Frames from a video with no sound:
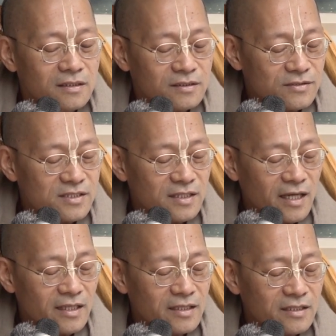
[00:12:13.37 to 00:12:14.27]
To
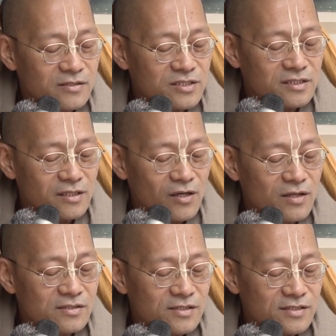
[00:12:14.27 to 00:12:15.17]
stay in Krishna
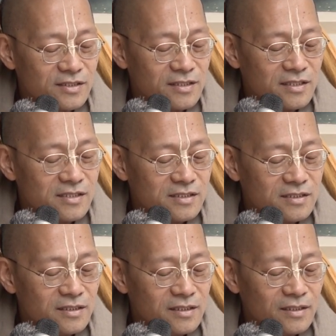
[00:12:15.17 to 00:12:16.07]

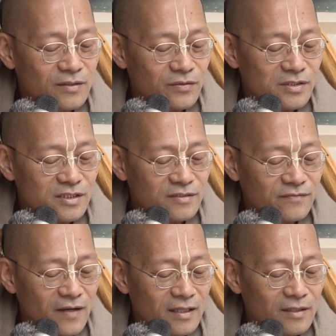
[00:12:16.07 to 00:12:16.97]
consciousness, we should
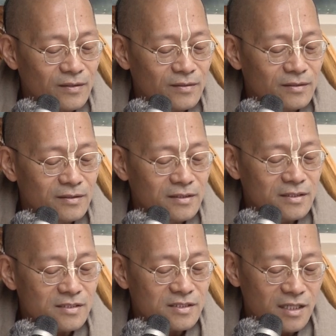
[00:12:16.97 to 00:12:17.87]
follow
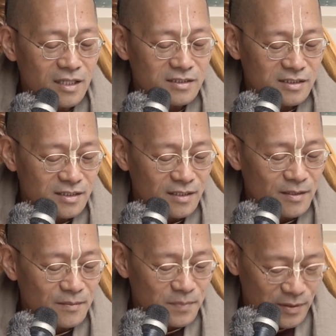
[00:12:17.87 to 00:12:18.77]
such
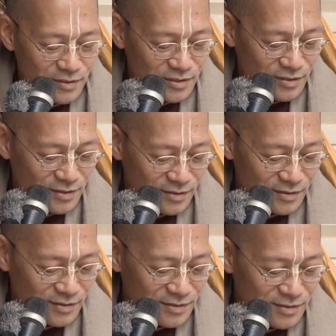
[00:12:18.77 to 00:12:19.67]

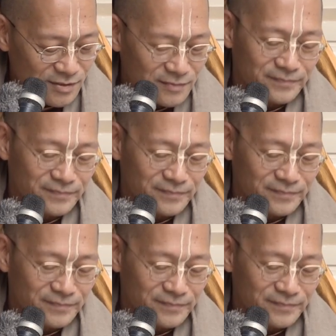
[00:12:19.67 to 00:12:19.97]
persons.